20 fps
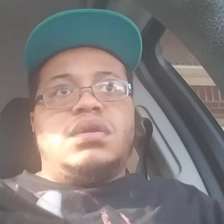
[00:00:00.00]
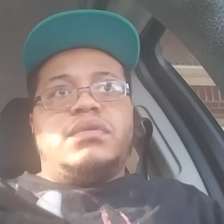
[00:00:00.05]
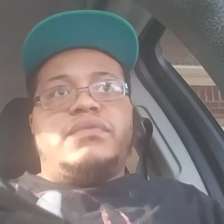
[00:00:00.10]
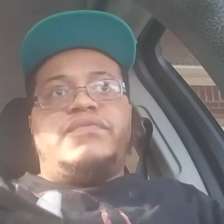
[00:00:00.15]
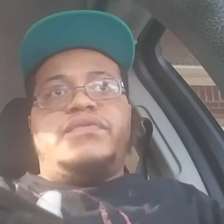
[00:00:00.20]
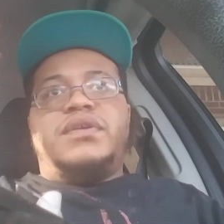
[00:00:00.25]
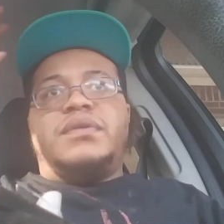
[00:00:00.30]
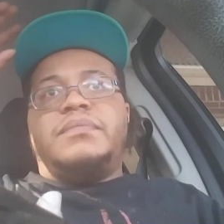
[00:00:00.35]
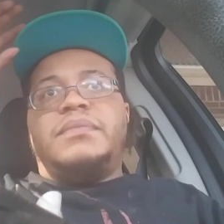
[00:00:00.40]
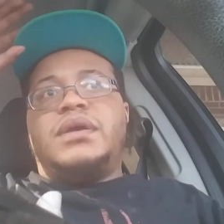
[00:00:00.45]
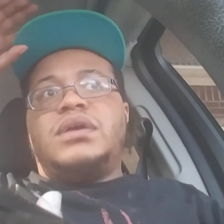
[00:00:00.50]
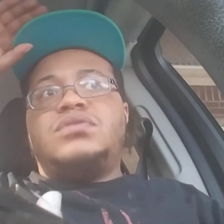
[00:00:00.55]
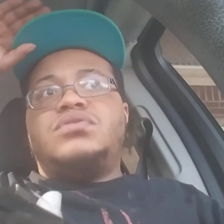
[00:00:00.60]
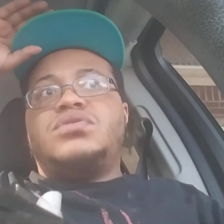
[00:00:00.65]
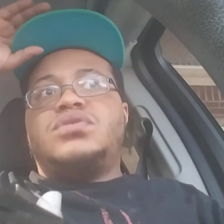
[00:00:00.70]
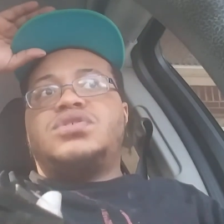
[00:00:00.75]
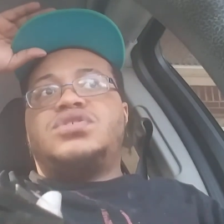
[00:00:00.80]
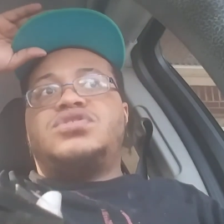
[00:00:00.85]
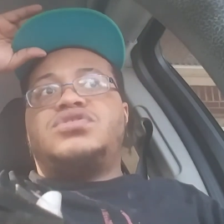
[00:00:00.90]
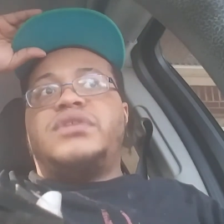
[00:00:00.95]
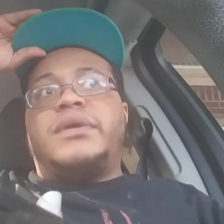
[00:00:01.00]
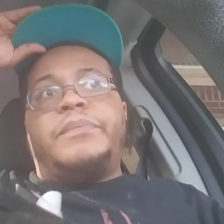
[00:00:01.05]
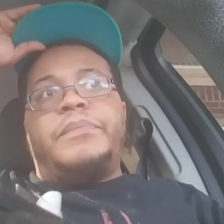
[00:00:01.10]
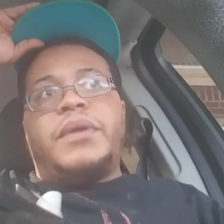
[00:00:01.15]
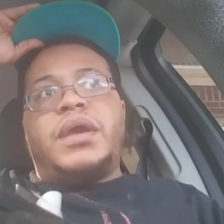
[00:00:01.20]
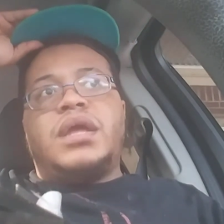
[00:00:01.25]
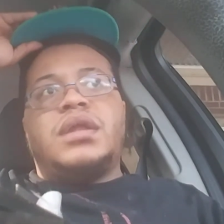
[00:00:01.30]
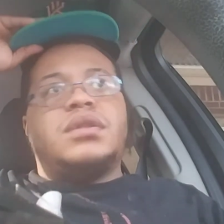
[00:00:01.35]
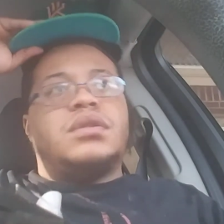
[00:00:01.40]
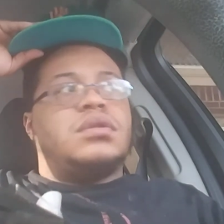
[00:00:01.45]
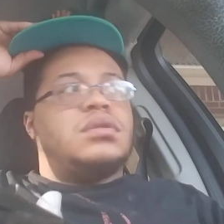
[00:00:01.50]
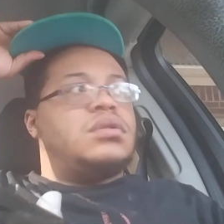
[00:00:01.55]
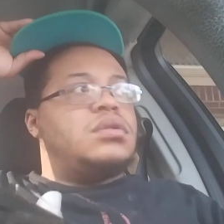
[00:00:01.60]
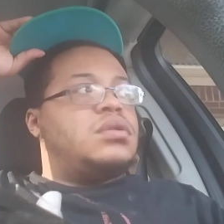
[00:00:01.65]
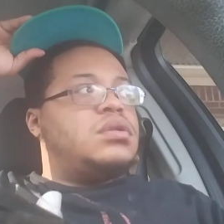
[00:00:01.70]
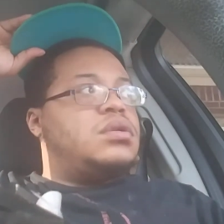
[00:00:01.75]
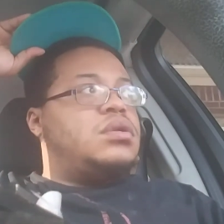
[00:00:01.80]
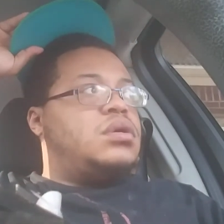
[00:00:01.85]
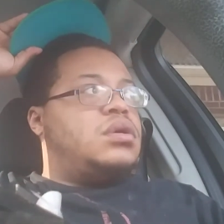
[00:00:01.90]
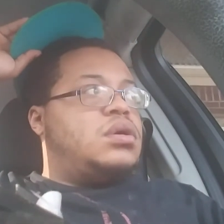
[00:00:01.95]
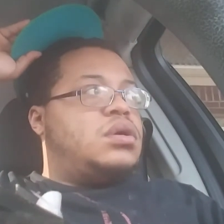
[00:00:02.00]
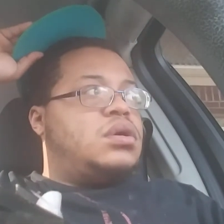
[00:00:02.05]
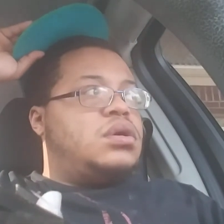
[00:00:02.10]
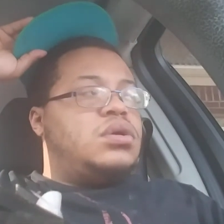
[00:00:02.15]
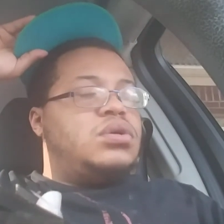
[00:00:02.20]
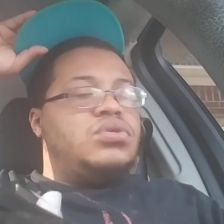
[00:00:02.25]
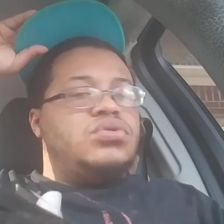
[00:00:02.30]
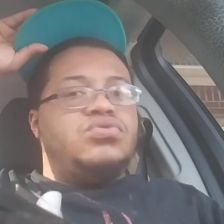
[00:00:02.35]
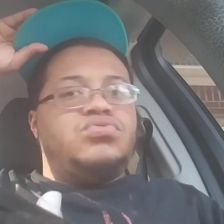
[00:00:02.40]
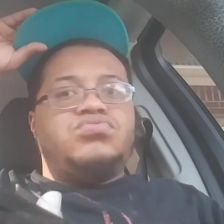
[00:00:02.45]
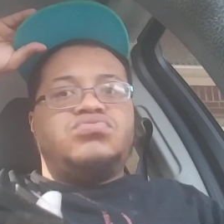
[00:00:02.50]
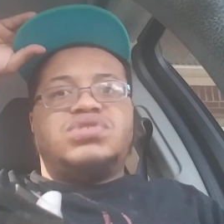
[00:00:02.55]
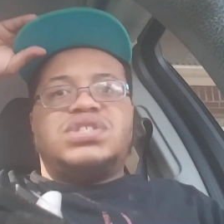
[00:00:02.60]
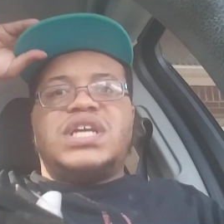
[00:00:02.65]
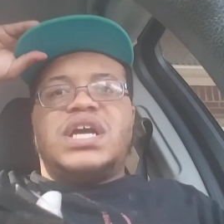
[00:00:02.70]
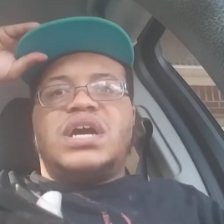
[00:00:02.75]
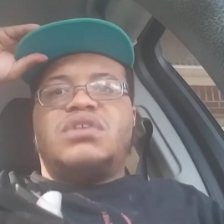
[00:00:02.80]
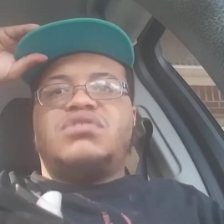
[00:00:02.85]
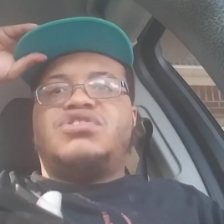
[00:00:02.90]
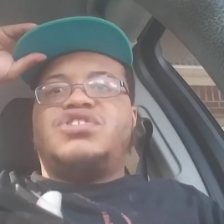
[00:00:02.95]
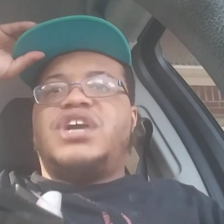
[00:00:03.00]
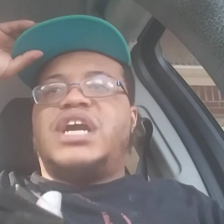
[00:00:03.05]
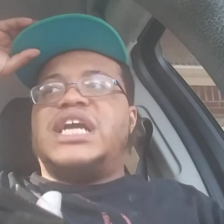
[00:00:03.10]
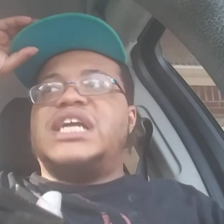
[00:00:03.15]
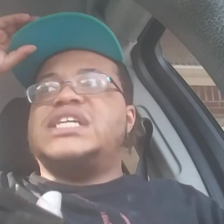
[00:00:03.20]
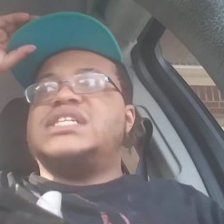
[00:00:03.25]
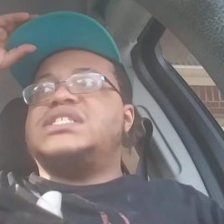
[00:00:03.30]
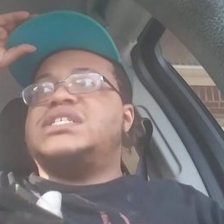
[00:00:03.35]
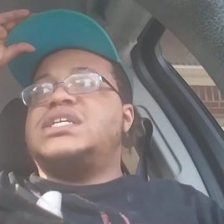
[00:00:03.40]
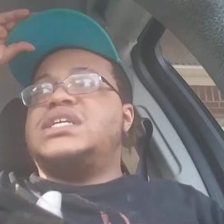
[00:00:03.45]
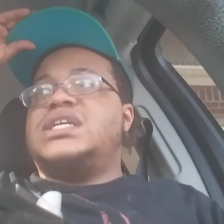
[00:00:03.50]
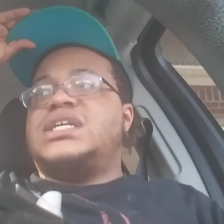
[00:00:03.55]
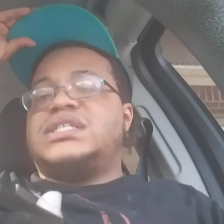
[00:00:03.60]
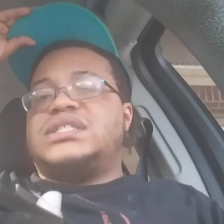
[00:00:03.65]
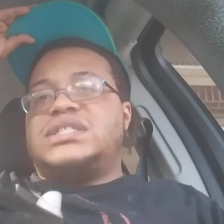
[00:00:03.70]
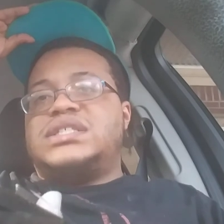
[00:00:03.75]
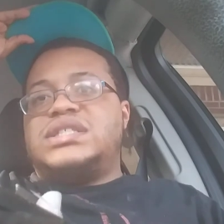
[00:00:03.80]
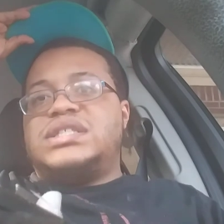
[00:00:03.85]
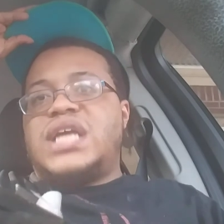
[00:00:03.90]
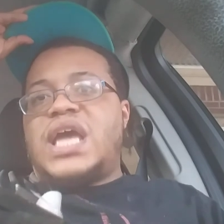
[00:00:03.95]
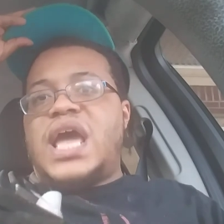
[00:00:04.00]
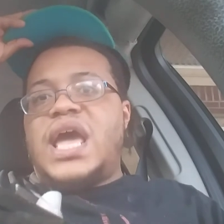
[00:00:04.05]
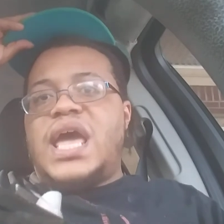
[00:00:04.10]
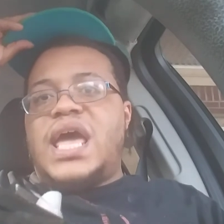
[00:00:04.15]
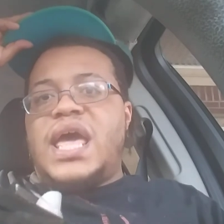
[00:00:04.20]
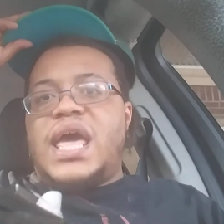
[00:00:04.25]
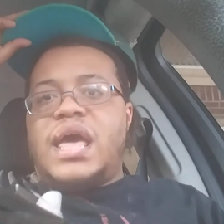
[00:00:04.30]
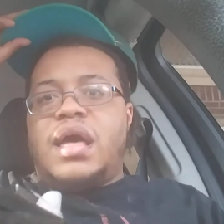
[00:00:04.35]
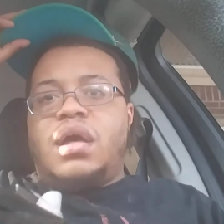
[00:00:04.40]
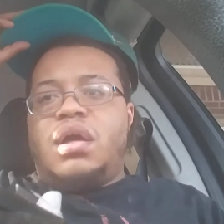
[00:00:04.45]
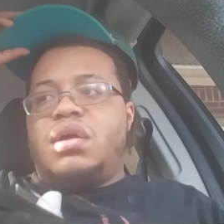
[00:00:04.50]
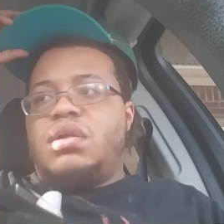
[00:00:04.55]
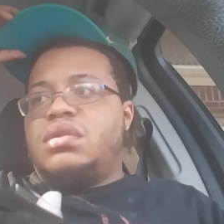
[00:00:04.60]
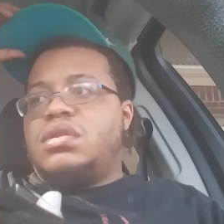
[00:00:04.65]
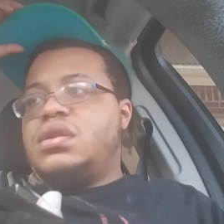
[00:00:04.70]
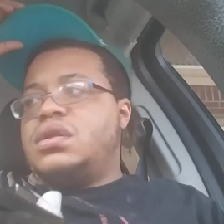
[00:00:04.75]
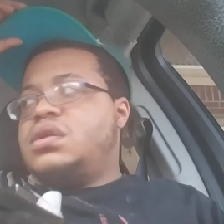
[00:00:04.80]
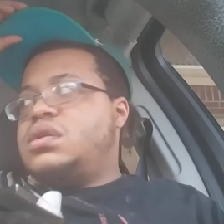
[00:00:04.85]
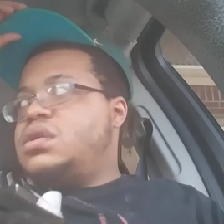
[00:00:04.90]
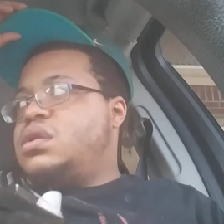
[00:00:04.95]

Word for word: Female, you're tripping. You sound crazy as hell.